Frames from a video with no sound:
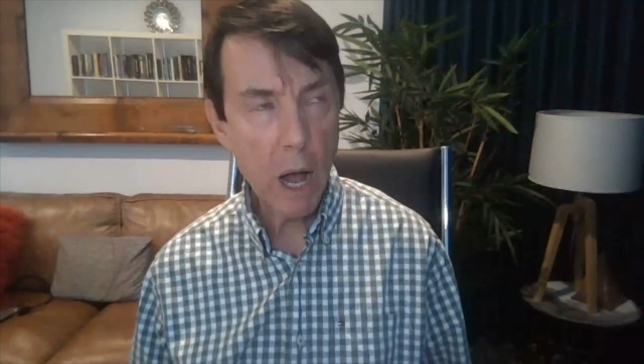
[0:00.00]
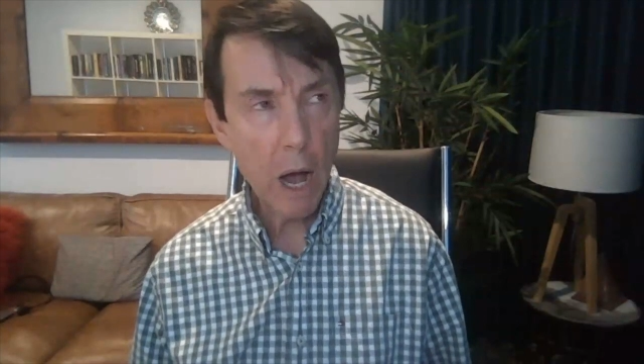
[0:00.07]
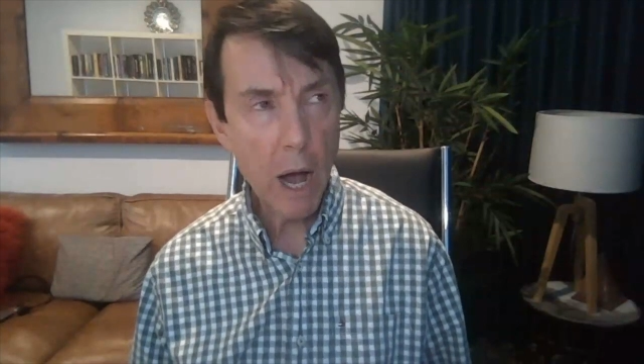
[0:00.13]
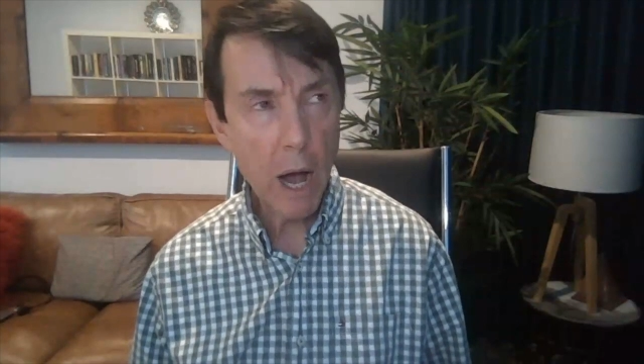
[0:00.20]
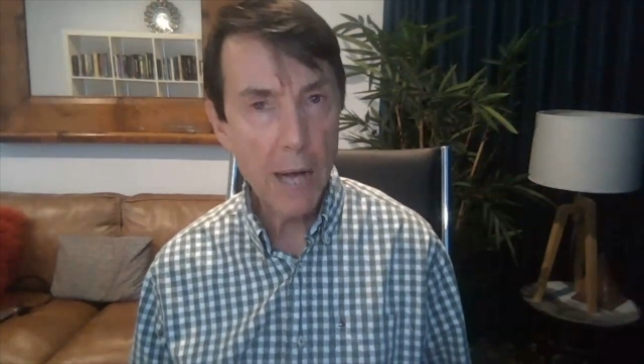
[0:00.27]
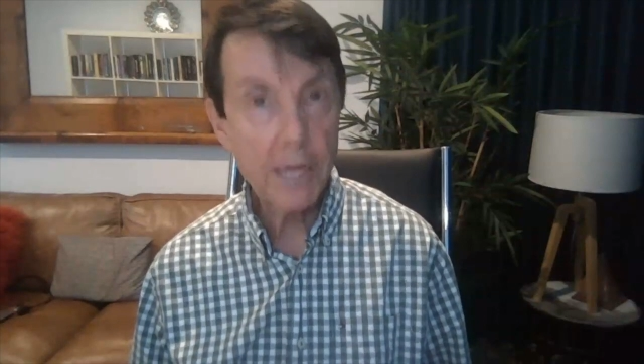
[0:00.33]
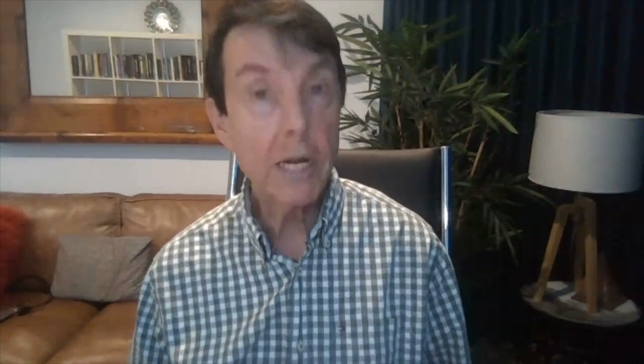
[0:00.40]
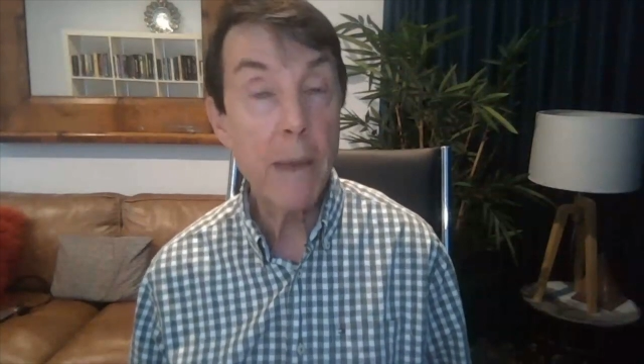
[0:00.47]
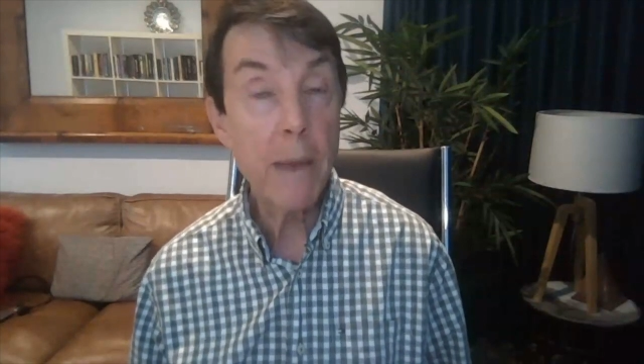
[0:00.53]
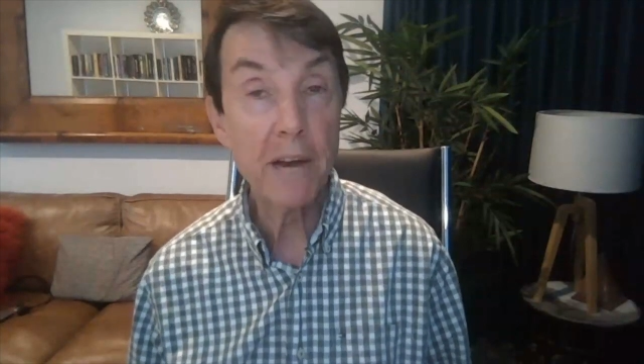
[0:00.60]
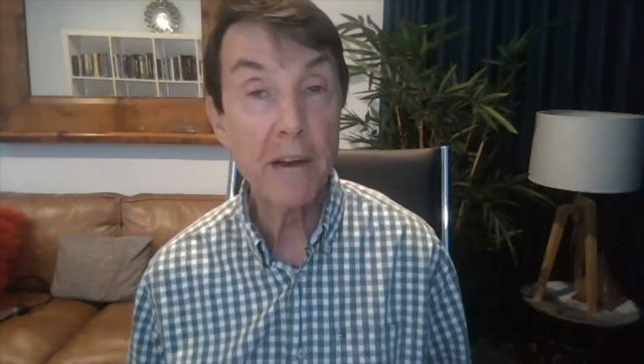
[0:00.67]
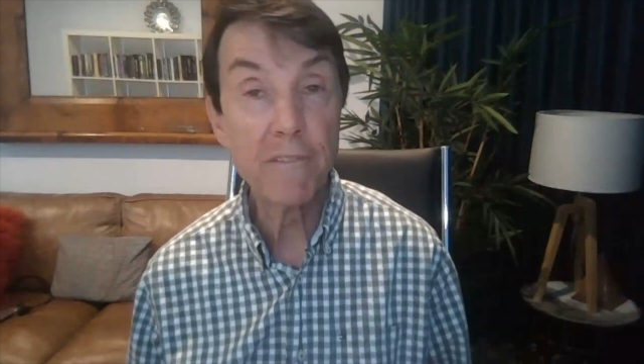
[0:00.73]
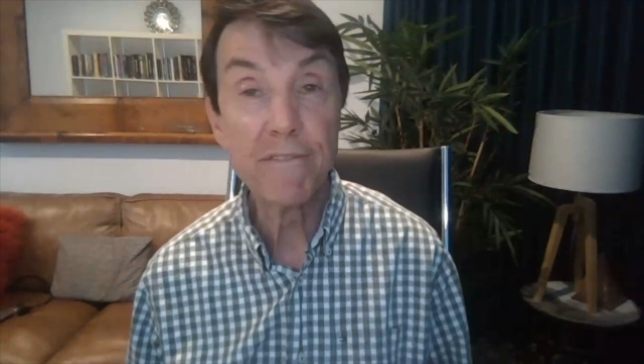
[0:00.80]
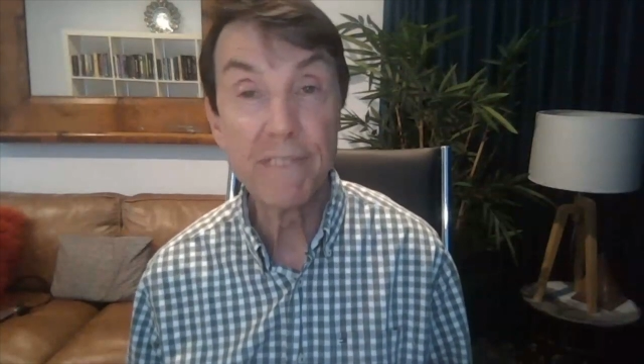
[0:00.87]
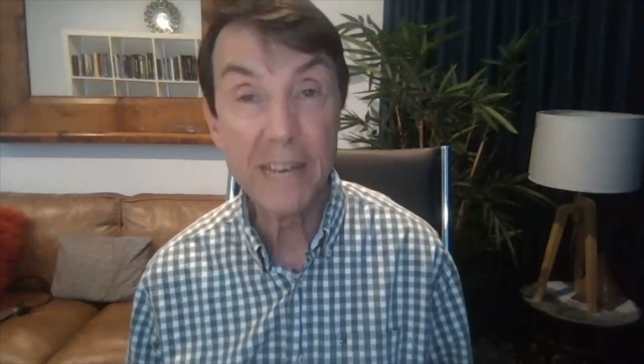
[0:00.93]
heightened
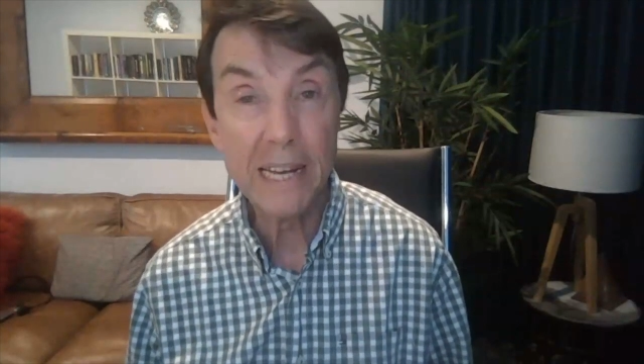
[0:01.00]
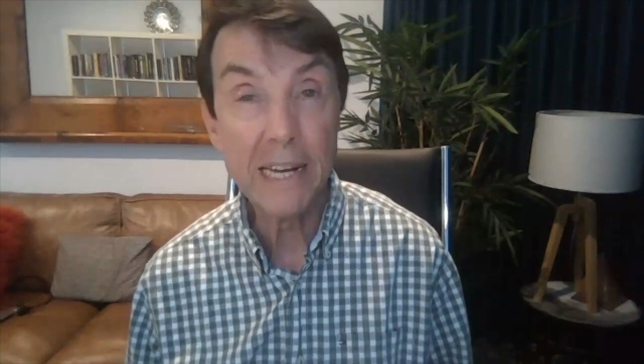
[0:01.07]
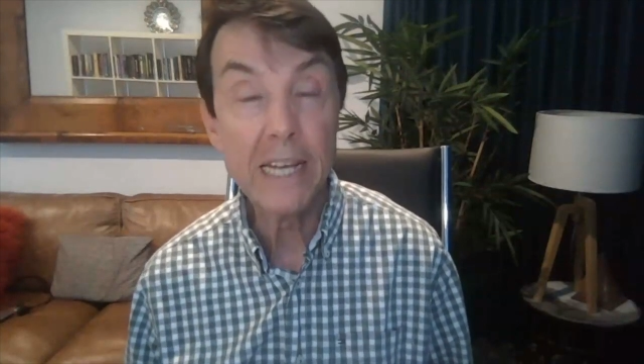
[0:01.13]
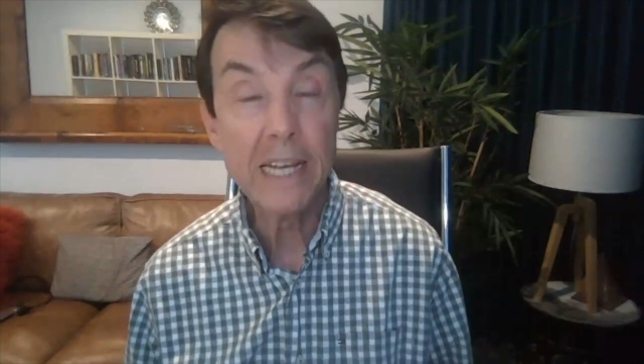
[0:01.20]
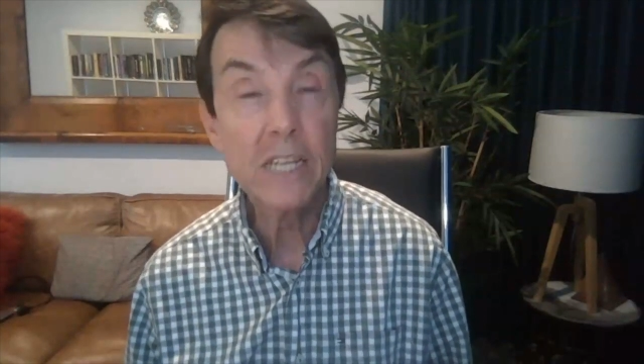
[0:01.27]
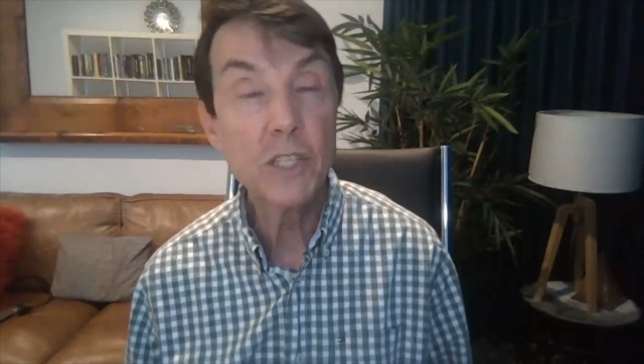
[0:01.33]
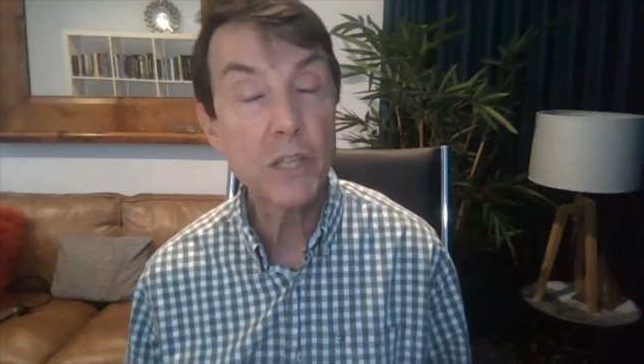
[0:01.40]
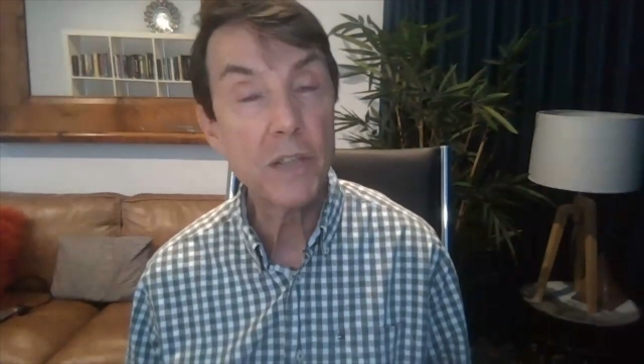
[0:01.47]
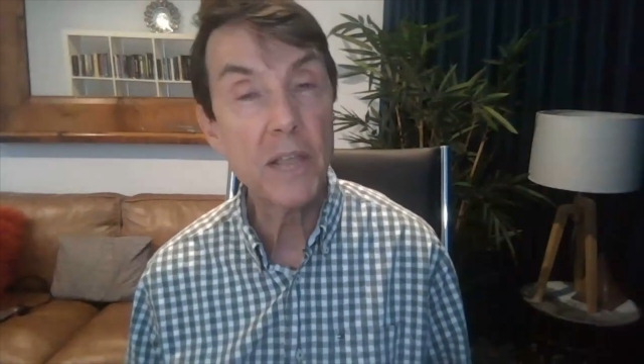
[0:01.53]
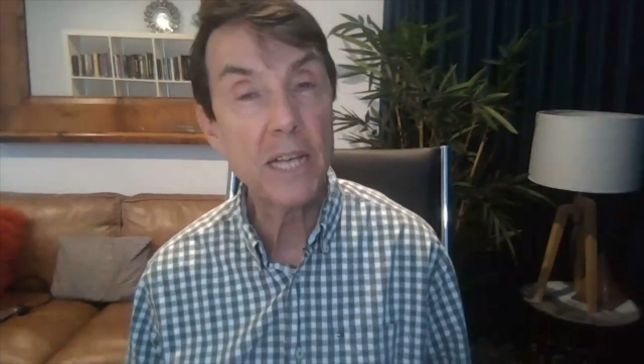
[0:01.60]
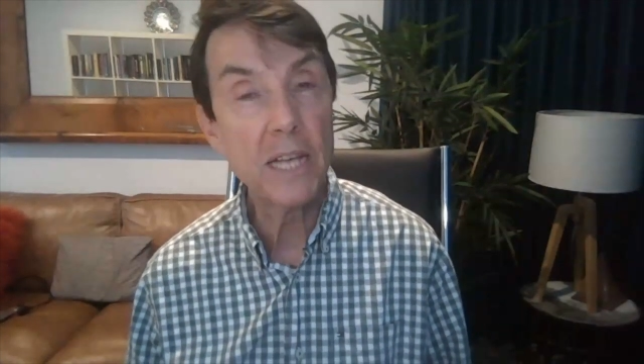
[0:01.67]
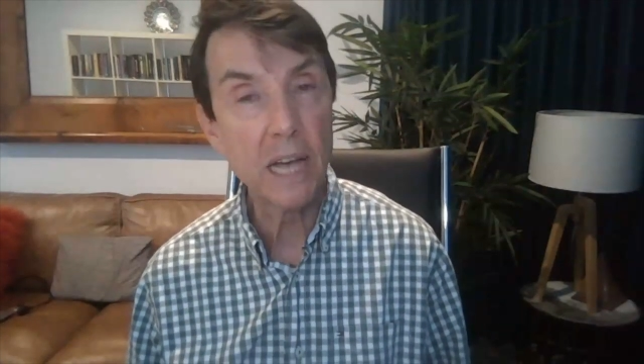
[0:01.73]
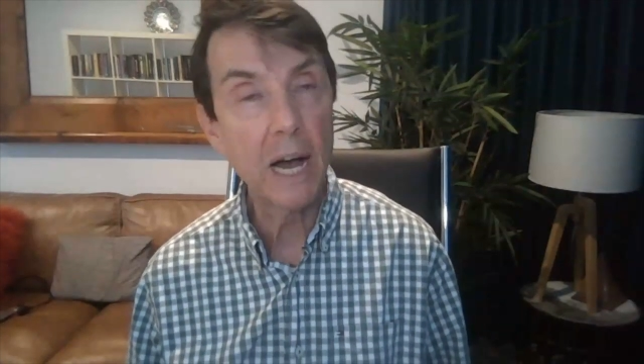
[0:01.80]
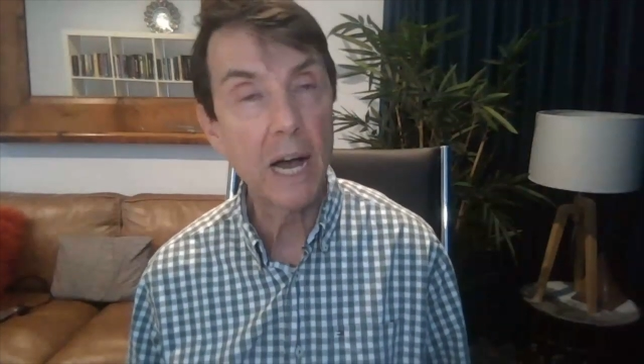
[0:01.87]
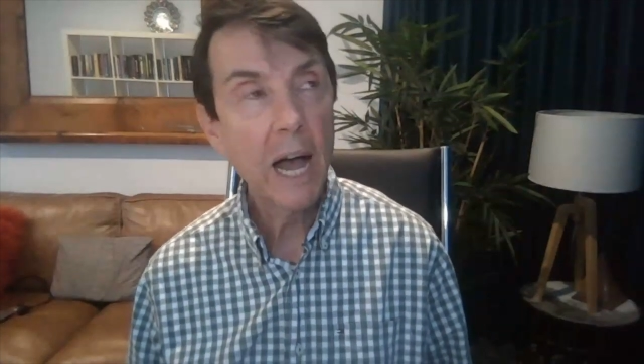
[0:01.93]
amount of feelings, and
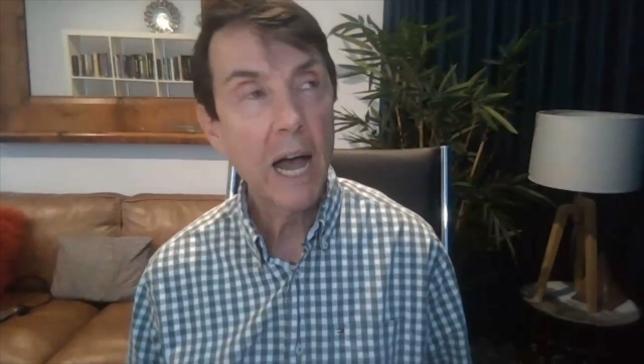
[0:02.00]
there's